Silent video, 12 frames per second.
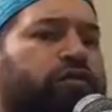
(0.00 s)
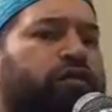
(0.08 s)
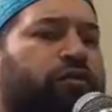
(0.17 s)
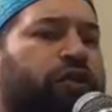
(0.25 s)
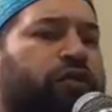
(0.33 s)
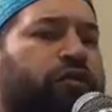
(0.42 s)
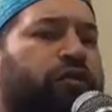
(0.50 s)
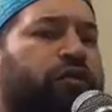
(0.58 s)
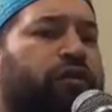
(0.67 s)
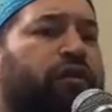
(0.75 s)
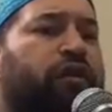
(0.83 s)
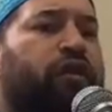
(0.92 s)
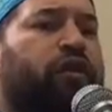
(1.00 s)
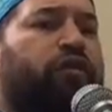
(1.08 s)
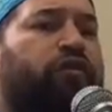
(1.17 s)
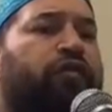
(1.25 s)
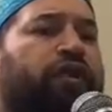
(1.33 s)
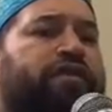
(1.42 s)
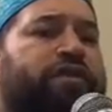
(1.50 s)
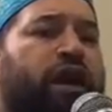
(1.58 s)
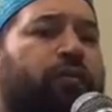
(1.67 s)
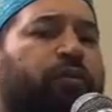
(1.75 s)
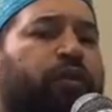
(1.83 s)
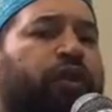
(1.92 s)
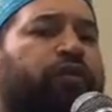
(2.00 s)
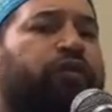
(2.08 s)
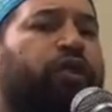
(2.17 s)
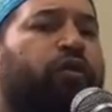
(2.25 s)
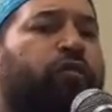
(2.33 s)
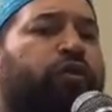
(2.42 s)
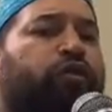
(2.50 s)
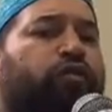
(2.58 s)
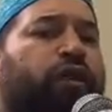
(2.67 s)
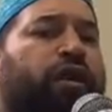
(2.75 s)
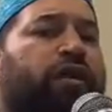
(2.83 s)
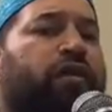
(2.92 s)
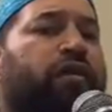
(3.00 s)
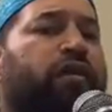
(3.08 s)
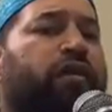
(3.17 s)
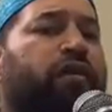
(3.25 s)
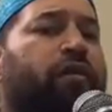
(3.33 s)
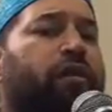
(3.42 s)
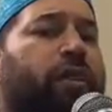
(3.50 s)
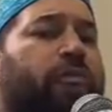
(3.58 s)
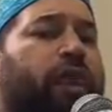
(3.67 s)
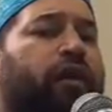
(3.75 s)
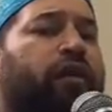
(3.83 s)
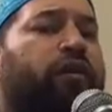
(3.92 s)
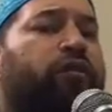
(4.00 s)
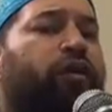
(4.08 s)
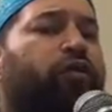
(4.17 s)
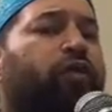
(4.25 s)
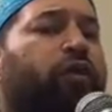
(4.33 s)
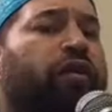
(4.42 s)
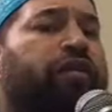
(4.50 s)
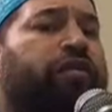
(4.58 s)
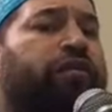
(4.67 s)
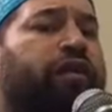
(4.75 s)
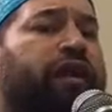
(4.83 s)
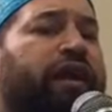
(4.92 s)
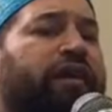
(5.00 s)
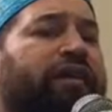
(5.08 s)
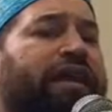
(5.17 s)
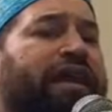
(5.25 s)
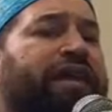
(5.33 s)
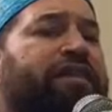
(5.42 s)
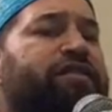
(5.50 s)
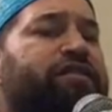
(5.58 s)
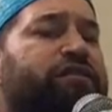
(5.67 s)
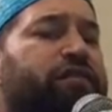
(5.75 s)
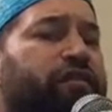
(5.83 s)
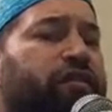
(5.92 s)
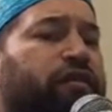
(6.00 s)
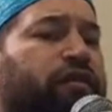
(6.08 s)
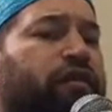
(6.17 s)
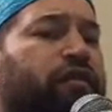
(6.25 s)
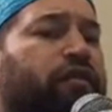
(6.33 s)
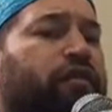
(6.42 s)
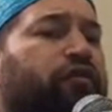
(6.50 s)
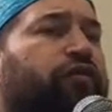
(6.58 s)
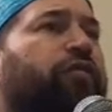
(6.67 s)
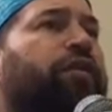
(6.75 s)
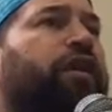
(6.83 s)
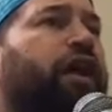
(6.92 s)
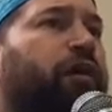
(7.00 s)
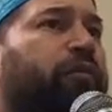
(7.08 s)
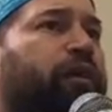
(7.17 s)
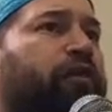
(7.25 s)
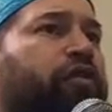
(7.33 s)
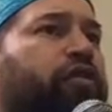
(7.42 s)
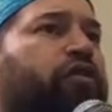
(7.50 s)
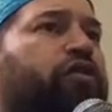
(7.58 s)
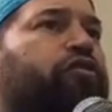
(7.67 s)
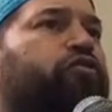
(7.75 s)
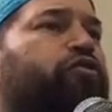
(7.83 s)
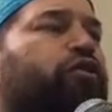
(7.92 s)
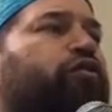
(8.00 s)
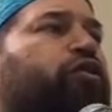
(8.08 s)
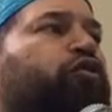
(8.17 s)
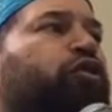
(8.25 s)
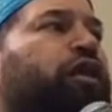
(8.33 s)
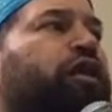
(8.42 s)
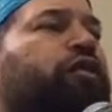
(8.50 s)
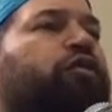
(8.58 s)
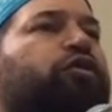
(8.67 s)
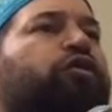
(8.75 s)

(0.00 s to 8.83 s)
from it. For example, if they were between the north and the east from the Kaaba, so if you took it and you